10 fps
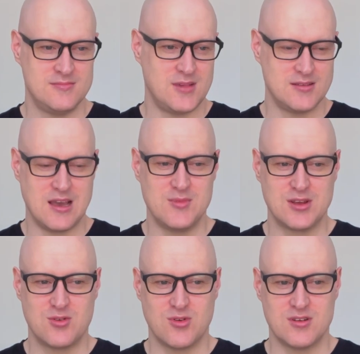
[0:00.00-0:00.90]
a dominant
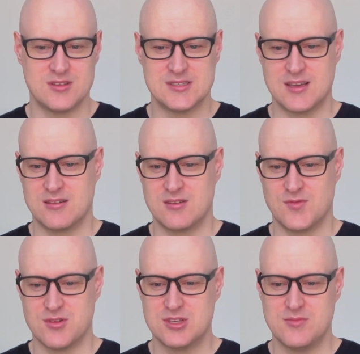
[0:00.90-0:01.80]
chord in second
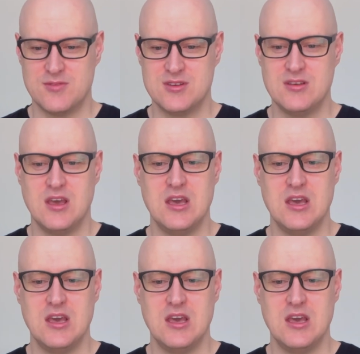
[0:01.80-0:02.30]
inversion maybe.